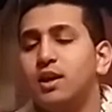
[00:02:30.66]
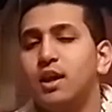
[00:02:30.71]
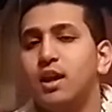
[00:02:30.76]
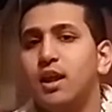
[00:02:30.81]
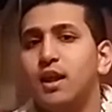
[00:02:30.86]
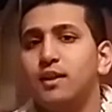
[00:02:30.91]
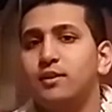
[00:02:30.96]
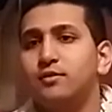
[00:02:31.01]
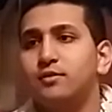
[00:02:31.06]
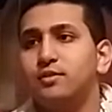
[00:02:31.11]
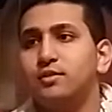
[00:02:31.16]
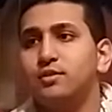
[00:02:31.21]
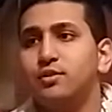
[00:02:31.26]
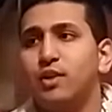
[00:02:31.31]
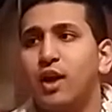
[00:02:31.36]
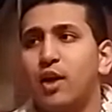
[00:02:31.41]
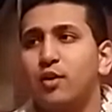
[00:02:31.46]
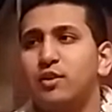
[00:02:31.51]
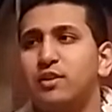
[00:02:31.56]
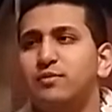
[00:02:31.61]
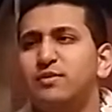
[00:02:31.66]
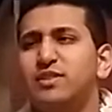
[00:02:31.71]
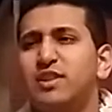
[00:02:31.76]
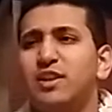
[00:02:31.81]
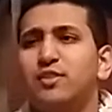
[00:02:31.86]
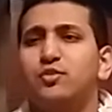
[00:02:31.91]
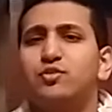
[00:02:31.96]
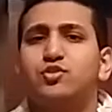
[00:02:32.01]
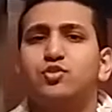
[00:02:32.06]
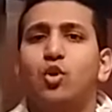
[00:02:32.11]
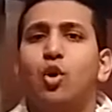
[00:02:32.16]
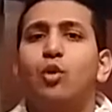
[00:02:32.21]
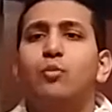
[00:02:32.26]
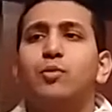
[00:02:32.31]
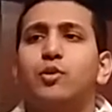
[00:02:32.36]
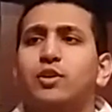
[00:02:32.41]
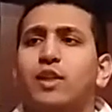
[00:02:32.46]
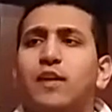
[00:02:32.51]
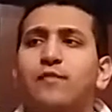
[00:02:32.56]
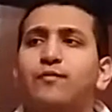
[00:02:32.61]
And I don't even think there's
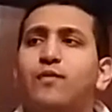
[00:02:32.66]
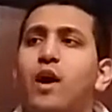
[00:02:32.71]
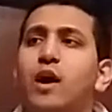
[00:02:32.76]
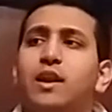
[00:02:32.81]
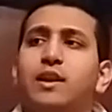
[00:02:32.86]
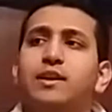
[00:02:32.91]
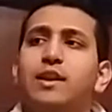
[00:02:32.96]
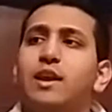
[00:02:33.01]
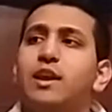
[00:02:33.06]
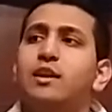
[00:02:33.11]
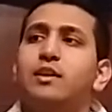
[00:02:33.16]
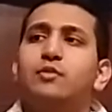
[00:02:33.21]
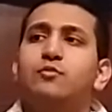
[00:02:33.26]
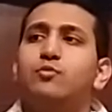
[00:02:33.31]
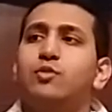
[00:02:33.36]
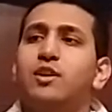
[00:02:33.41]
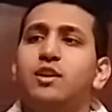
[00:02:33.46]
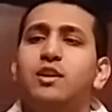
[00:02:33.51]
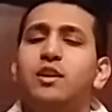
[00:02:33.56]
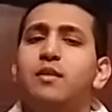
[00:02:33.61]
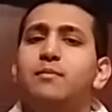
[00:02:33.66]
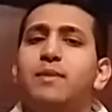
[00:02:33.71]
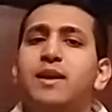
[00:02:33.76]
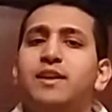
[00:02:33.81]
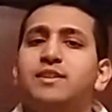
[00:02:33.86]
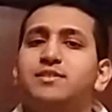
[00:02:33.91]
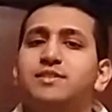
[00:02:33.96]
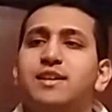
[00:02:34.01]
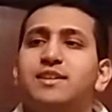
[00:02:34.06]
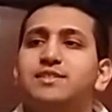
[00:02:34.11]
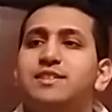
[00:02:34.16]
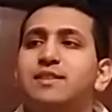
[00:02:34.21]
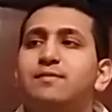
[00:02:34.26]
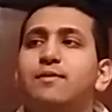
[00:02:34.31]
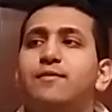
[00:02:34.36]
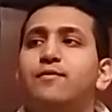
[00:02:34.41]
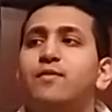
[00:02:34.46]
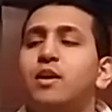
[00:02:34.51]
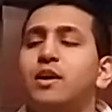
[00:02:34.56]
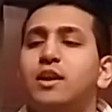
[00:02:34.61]
Goldberg. Like, fucking A, wouldn't it make sense
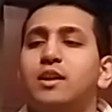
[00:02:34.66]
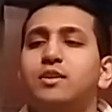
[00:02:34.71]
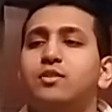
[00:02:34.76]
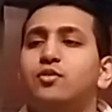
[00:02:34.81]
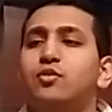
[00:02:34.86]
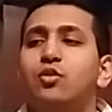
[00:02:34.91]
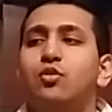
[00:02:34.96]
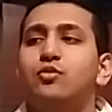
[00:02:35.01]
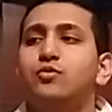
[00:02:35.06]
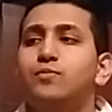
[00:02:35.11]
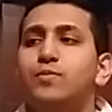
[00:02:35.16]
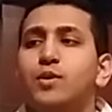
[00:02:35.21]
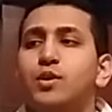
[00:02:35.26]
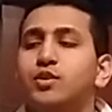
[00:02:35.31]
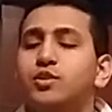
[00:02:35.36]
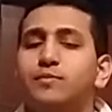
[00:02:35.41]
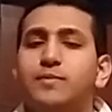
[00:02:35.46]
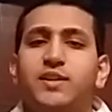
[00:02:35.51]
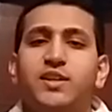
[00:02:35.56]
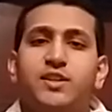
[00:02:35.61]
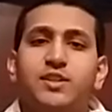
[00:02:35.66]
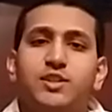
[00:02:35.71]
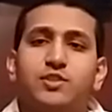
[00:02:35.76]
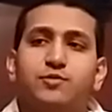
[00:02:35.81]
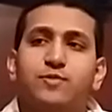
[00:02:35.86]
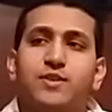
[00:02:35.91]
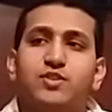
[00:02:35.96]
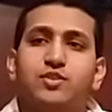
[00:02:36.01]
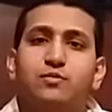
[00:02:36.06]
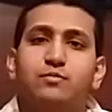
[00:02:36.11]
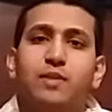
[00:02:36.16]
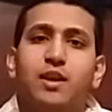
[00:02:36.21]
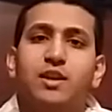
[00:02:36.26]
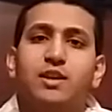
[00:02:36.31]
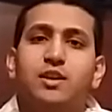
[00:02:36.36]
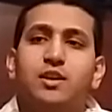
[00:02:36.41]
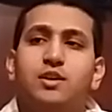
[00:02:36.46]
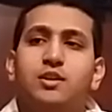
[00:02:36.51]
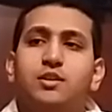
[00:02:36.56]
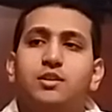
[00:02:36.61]
even fucking Goldberg to be in this
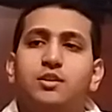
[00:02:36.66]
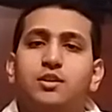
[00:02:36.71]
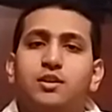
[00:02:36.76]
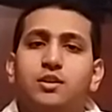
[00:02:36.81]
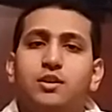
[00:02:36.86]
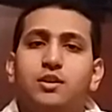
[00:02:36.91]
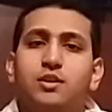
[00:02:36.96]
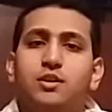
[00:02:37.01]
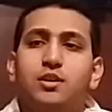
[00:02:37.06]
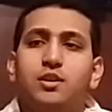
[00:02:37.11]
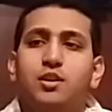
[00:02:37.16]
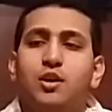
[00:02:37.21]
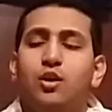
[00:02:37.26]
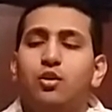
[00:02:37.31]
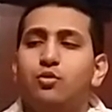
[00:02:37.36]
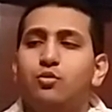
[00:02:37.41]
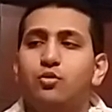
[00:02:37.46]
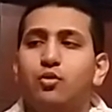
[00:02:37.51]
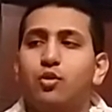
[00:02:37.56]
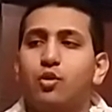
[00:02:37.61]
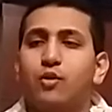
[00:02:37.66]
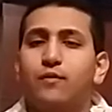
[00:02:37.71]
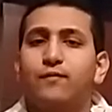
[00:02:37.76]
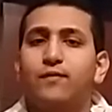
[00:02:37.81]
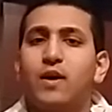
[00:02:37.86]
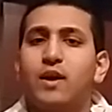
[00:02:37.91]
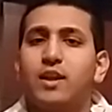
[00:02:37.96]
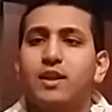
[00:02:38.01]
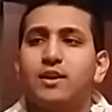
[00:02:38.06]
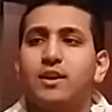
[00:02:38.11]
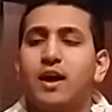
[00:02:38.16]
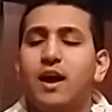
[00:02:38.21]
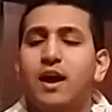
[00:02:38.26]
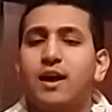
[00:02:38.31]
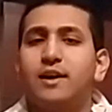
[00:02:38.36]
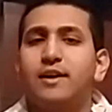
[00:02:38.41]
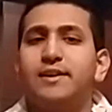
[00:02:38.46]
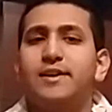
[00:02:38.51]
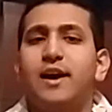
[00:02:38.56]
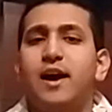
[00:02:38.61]
WrestleMania? You know, or fucking,
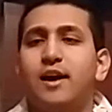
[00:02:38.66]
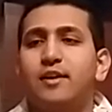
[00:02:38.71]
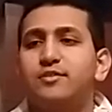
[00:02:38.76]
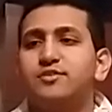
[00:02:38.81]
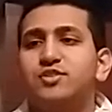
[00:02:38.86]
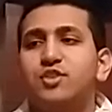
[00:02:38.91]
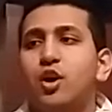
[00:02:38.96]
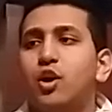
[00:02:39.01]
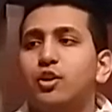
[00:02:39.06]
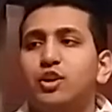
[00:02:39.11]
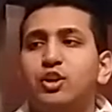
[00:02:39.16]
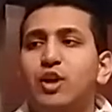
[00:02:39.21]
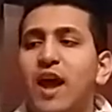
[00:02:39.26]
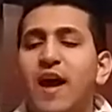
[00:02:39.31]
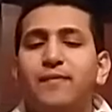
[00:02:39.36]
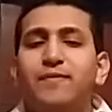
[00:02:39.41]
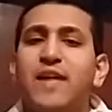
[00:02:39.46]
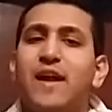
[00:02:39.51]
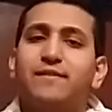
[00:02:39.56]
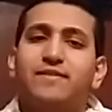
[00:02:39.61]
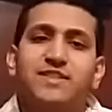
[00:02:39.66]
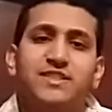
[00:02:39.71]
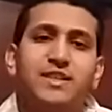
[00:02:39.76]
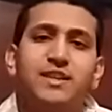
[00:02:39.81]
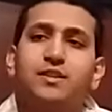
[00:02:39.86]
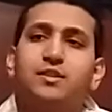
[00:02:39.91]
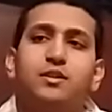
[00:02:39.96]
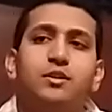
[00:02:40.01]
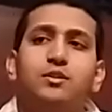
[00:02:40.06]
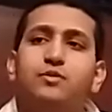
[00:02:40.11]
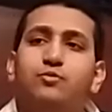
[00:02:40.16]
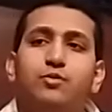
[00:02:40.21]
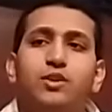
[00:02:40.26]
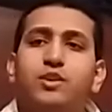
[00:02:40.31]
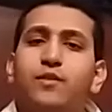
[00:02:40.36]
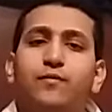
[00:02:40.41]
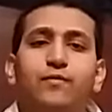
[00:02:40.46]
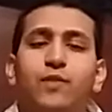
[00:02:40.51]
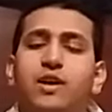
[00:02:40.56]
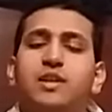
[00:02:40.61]
sorry, you have to have Cena.
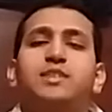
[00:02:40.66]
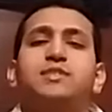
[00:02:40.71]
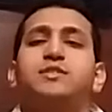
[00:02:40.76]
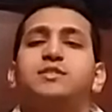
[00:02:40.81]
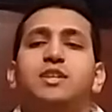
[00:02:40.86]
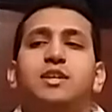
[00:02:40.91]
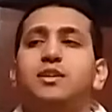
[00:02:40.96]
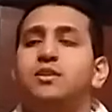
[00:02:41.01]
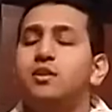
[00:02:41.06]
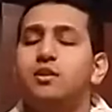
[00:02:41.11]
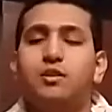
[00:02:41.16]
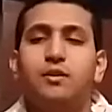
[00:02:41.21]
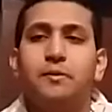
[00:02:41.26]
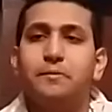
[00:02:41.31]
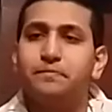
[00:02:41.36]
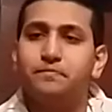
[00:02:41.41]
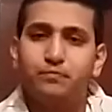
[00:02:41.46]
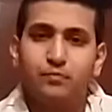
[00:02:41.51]
Where the fuck is Cena?